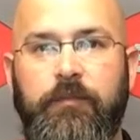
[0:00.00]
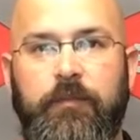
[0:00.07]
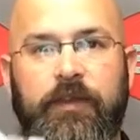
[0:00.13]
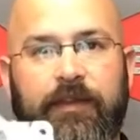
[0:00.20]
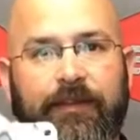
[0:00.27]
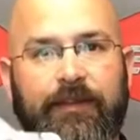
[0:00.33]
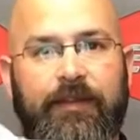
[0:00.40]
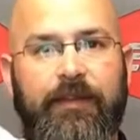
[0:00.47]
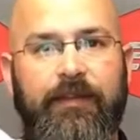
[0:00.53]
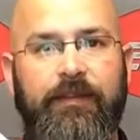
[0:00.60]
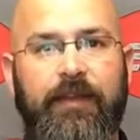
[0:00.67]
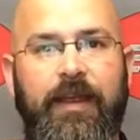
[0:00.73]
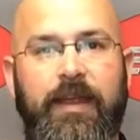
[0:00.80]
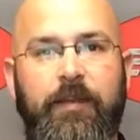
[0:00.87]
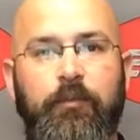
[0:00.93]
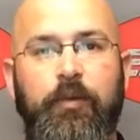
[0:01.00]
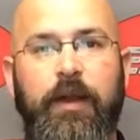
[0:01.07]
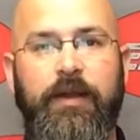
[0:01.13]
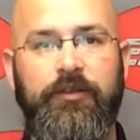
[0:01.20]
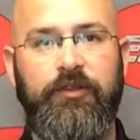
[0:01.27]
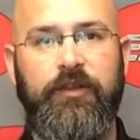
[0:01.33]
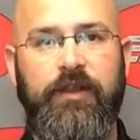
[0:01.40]
This is a
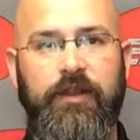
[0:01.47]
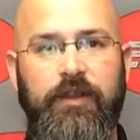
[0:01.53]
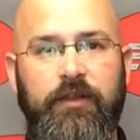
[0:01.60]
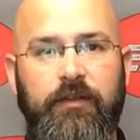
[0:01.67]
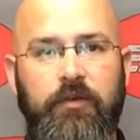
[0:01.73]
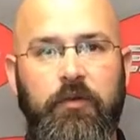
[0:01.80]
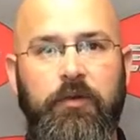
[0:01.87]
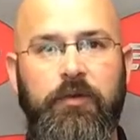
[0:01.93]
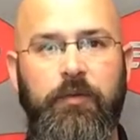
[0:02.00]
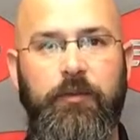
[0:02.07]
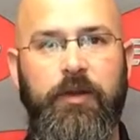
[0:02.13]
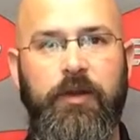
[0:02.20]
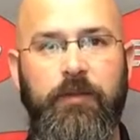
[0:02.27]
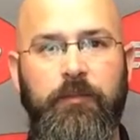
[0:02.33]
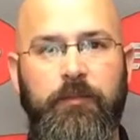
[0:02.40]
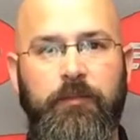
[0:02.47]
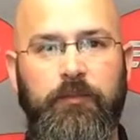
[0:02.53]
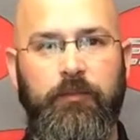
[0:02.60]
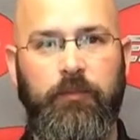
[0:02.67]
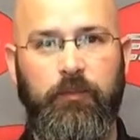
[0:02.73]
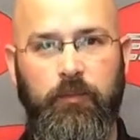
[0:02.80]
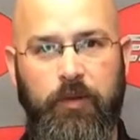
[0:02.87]
Pressure King oil pump,
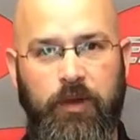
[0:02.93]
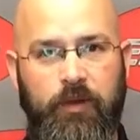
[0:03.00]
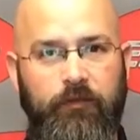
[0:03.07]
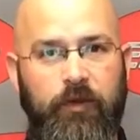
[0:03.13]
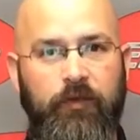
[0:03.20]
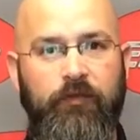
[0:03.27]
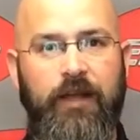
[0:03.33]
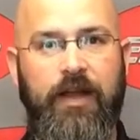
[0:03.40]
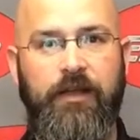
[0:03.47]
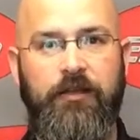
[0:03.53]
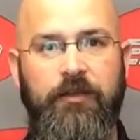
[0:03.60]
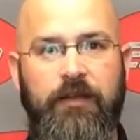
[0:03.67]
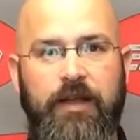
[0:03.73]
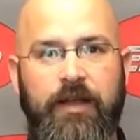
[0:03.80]
part of our value